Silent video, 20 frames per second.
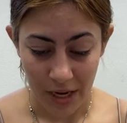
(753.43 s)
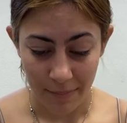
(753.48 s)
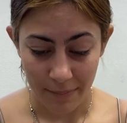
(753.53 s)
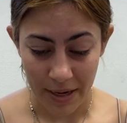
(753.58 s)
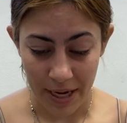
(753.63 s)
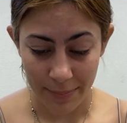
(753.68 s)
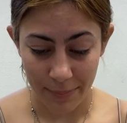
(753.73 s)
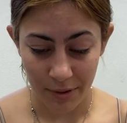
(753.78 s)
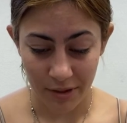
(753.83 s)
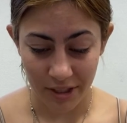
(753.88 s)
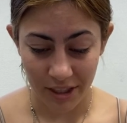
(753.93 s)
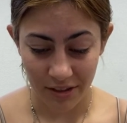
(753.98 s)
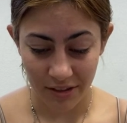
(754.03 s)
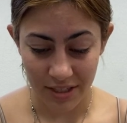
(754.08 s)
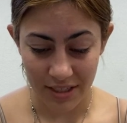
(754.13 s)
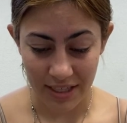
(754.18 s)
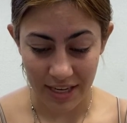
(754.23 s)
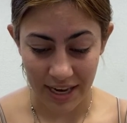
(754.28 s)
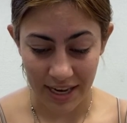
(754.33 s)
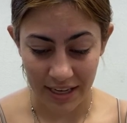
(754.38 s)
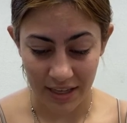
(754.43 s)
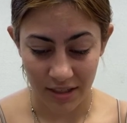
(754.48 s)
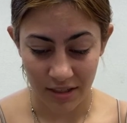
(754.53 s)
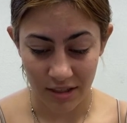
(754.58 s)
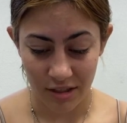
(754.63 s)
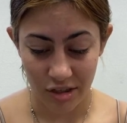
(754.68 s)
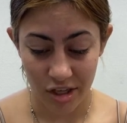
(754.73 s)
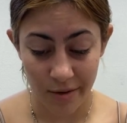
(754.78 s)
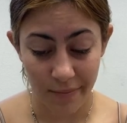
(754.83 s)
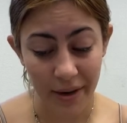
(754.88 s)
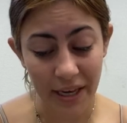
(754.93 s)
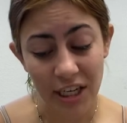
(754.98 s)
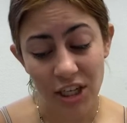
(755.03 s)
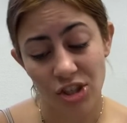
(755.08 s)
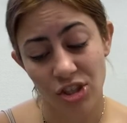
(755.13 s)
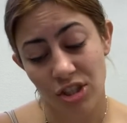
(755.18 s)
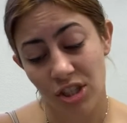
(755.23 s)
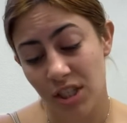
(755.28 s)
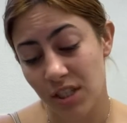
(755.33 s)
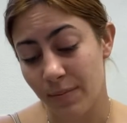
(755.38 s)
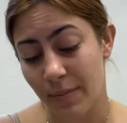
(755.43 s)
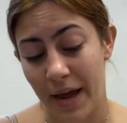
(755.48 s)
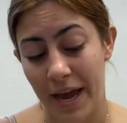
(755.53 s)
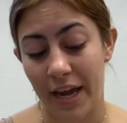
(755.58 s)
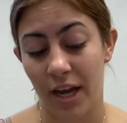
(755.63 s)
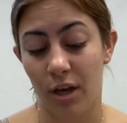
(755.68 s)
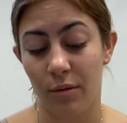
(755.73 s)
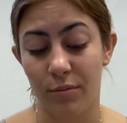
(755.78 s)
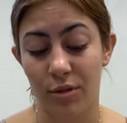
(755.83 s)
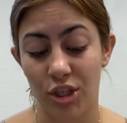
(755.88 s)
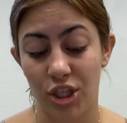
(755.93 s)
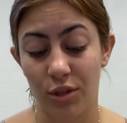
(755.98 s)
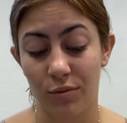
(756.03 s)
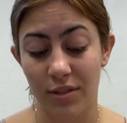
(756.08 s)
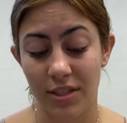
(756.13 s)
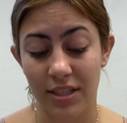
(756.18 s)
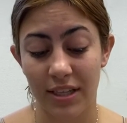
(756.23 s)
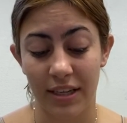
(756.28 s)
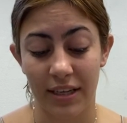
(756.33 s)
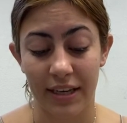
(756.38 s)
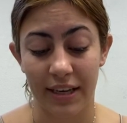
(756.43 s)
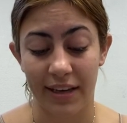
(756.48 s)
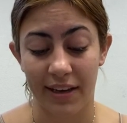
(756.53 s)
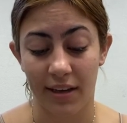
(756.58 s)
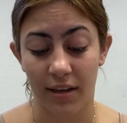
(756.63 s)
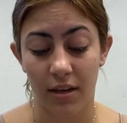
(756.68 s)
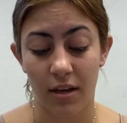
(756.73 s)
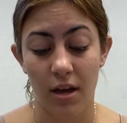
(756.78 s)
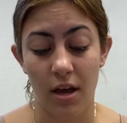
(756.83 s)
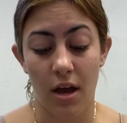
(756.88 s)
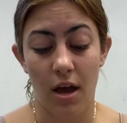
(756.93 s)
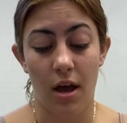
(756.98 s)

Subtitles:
Piper held his hand. She managed to smile, but she was thinking,